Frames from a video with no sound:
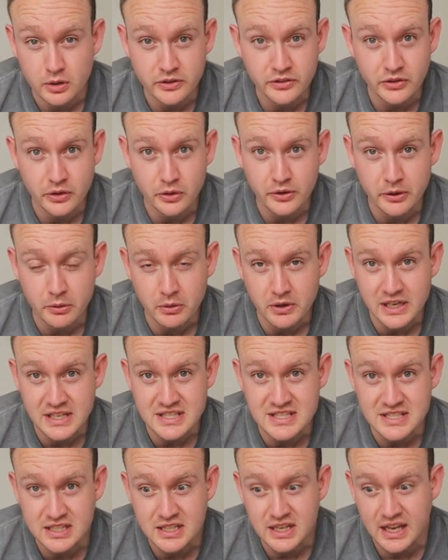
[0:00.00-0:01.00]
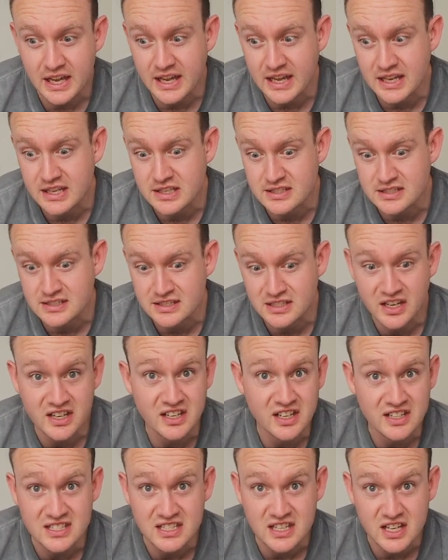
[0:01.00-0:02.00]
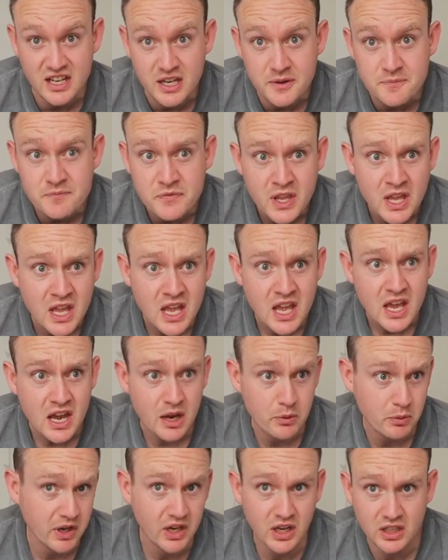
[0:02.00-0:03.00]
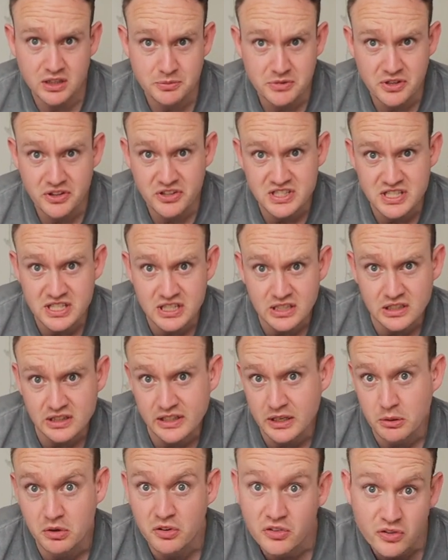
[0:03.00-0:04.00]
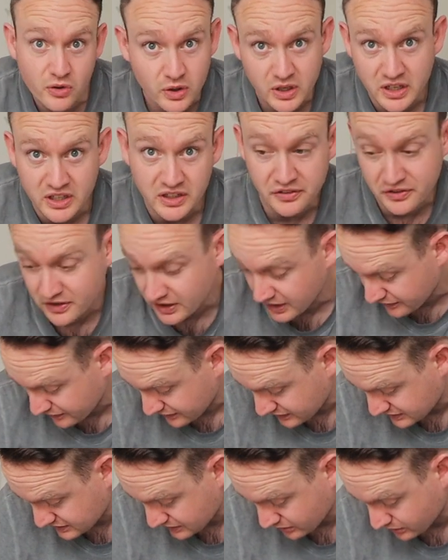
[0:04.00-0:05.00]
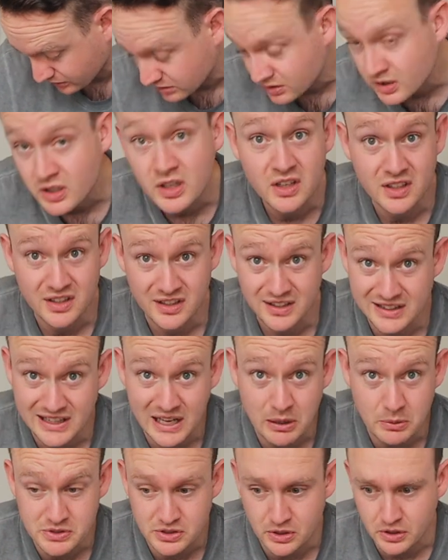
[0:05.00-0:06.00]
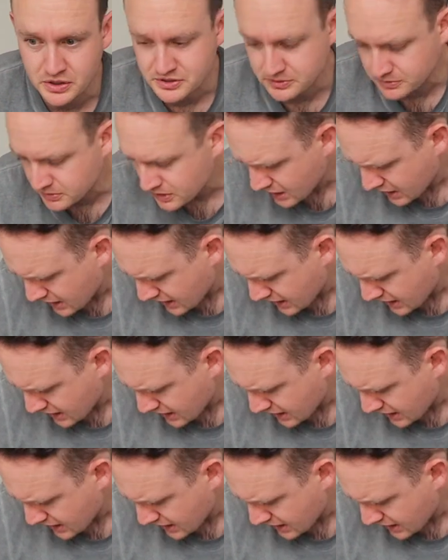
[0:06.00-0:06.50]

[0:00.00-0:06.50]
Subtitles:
So they were listed as $9.99, and when I got them to the till, they were $4.95. So that was awesome.